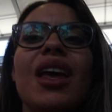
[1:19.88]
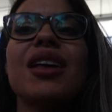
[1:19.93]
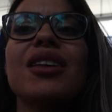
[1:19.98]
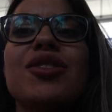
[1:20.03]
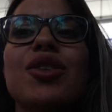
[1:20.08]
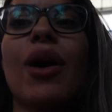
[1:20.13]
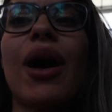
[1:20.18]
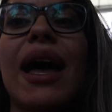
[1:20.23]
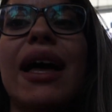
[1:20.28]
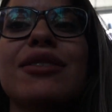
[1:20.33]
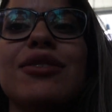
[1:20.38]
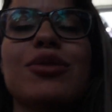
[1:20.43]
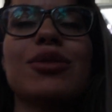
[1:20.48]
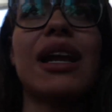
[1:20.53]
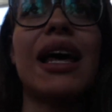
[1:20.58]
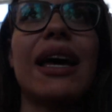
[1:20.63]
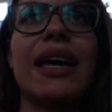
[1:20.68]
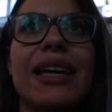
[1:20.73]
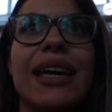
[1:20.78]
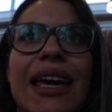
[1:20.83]
So I had to
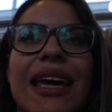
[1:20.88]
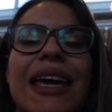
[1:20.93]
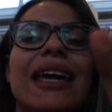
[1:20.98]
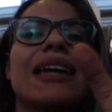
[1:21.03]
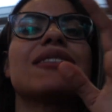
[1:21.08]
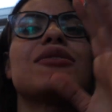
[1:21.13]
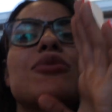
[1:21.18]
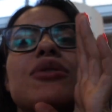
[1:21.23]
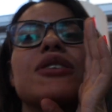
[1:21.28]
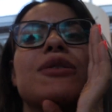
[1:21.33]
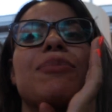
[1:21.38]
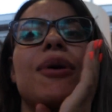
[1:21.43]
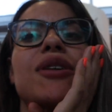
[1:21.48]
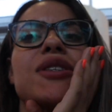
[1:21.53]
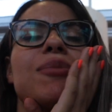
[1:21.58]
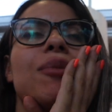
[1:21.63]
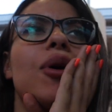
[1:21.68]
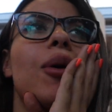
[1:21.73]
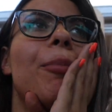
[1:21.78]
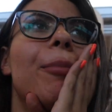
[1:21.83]
like eat as soon as
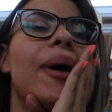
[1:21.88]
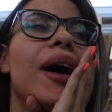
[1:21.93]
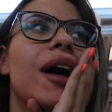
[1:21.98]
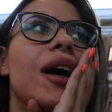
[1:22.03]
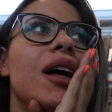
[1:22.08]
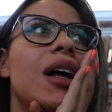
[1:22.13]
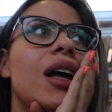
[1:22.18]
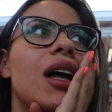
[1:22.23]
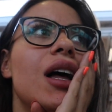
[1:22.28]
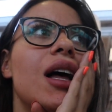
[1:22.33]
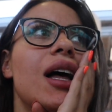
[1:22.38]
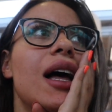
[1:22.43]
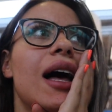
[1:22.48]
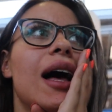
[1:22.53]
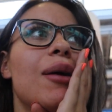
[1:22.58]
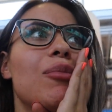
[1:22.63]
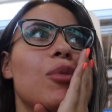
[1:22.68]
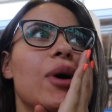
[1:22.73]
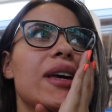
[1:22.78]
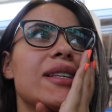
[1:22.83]
possible, but
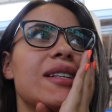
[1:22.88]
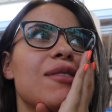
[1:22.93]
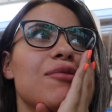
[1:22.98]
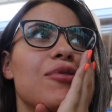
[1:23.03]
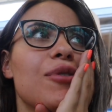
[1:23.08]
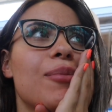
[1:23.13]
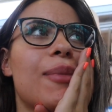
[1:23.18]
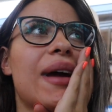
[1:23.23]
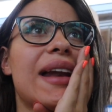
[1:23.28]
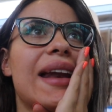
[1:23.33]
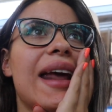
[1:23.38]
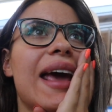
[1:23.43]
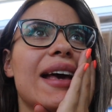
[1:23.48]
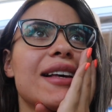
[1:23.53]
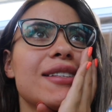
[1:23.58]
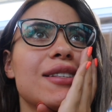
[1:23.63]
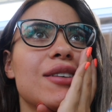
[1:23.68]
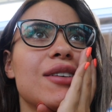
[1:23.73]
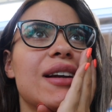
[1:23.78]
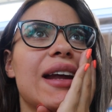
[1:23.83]
I'm waiting for my
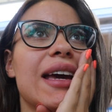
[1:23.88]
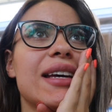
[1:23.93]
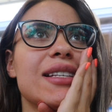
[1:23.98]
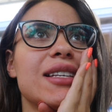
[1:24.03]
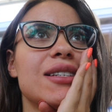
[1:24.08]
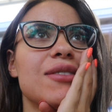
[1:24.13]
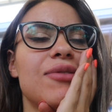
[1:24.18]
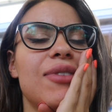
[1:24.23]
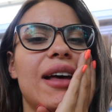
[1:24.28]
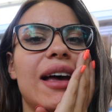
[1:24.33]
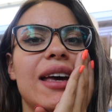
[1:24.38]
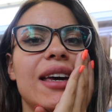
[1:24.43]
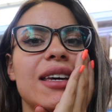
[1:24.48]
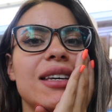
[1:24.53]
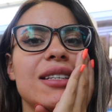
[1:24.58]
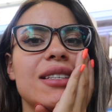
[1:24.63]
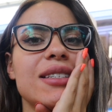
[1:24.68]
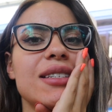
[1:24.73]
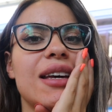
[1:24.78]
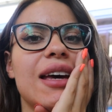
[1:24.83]
next connected flight.
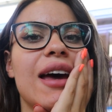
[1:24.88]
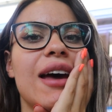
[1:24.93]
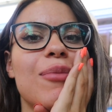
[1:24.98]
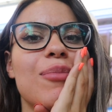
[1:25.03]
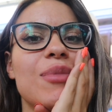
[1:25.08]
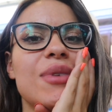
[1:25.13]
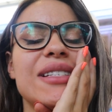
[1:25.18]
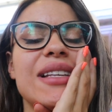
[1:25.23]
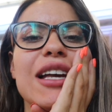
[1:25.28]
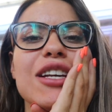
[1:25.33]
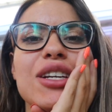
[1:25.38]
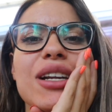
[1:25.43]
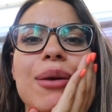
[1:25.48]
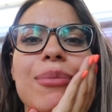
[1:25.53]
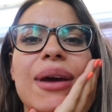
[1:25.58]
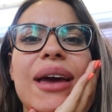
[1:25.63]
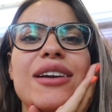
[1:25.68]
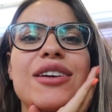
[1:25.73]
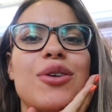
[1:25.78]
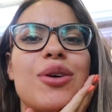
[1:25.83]
It's actually a
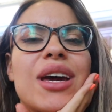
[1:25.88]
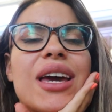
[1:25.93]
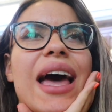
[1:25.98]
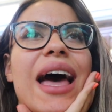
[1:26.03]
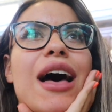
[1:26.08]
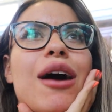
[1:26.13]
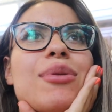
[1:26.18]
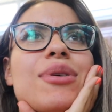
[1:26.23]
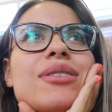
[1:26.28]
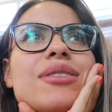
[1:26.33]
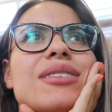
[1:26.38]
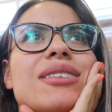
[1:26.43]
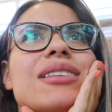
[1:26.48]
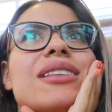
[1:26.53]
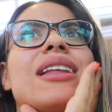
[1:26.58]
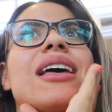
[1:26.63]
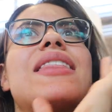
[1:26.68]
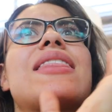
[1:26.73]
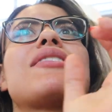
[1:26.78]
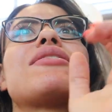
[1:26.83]
bit annoying how
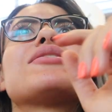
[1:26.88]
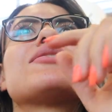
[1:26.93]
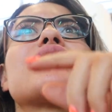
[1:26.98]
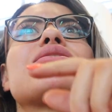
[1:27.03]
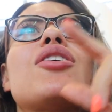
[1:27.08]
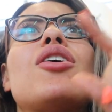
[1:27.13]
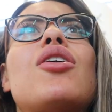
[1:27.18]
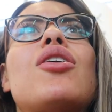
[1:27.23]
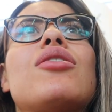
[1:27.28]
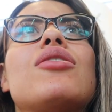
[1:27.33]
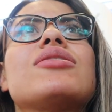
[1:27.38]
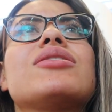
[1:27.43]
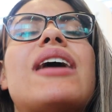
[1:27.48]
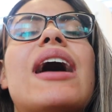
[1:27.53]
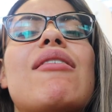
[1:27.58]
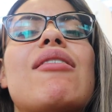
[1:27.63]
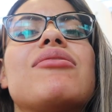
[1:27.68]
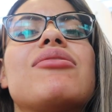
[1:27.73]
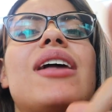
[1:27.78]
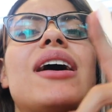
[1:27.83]
there is no
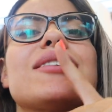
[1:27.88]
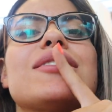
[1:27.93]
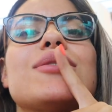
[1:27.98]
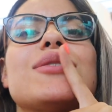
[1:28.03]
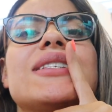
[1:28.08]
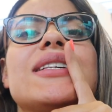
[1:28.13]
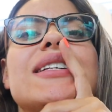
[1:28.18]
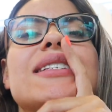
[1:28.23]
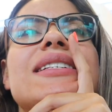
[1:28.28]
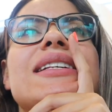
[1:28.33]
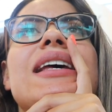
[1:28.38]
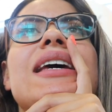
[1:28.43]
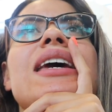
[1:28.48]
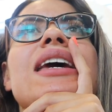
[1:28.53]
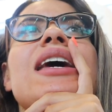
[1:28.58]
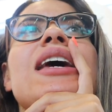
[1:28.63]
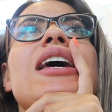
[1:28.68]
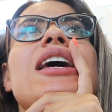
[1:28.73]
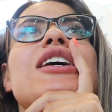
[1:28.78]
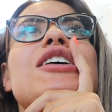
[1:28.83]
direct flights to Sicily.
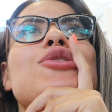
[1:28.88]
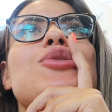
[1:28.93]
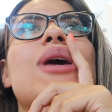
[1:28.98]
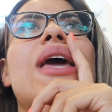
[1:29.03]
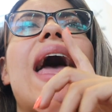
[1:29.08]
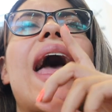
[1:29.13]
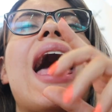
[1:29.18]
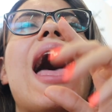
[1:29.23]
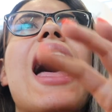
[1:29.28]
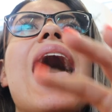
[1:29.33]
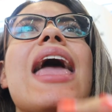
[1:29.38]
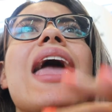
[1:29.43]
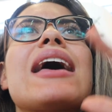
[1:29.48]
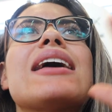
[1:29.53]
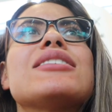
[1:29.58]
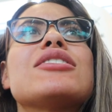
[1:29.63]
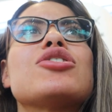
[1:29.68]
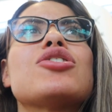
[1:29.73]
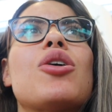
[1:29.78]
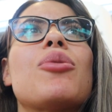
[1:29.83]
So I
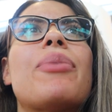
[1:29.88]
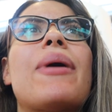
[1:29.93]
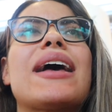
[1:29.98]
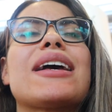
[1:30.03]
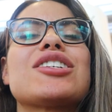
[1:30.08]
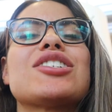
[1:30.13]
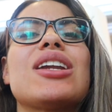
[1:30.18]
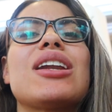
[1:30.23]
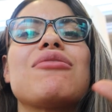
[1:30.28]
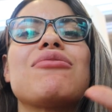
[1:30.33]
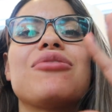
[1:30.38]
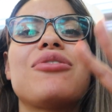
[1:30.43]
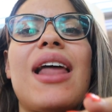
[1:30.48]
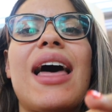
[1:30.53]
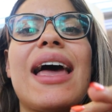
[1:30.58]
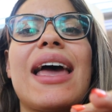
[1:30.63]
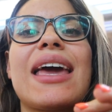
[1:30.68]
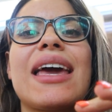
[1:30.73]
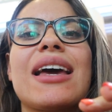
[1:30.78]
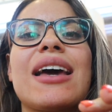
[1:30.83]
end up actually
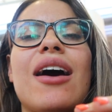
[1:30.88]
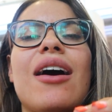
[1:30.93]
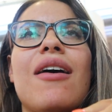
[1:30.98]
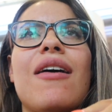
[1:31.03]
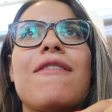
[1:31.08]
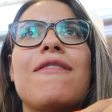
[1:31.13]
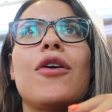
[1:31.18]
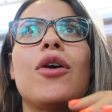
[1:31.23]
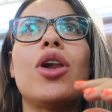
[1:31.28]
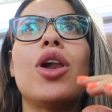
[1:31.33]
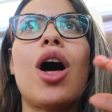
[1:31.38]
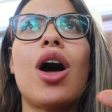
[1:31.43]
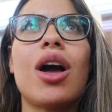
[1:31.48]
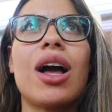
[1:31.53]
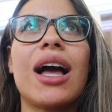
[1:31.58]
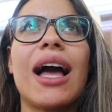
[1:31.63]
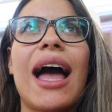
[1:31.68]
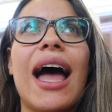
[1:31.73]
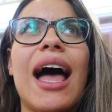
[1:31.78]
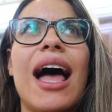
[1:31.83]
flying for
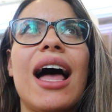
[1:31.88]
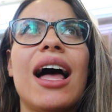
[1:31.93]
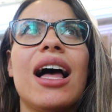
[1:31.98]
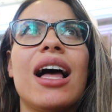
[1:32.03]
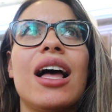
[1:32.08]
longer